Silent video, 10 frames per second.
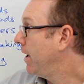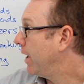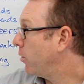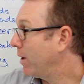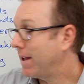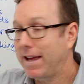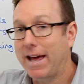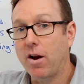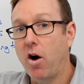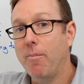and we can
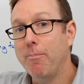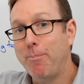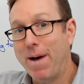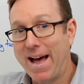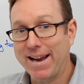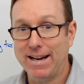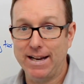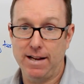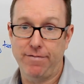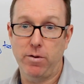get on
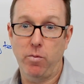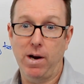badly if the